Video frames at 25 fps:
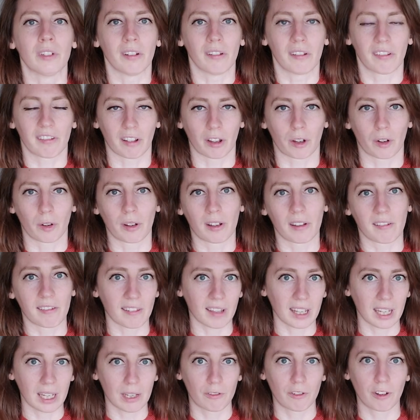So
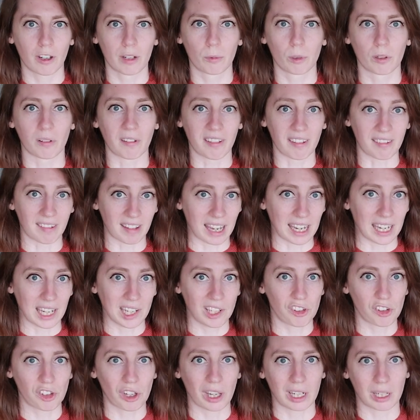say if I'm on
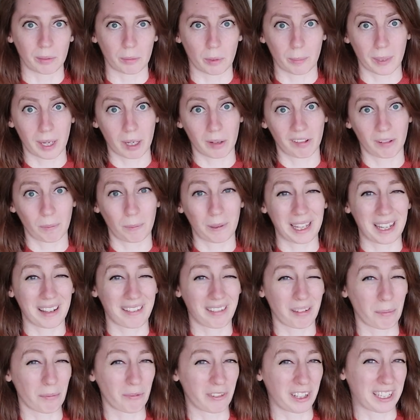stage and I'm about to play
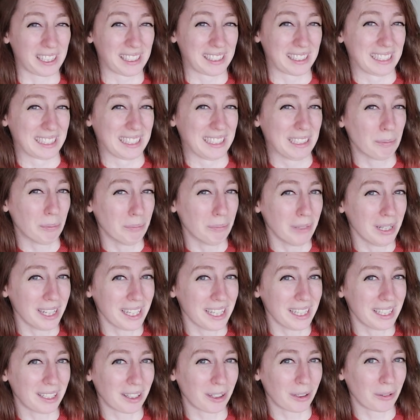something that
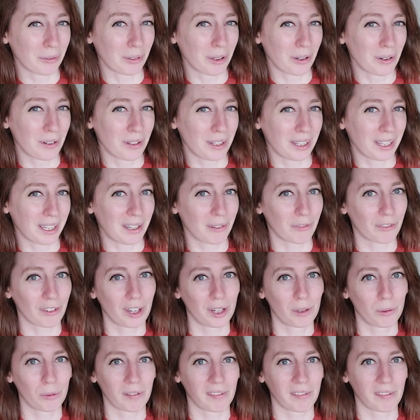might go wrong if I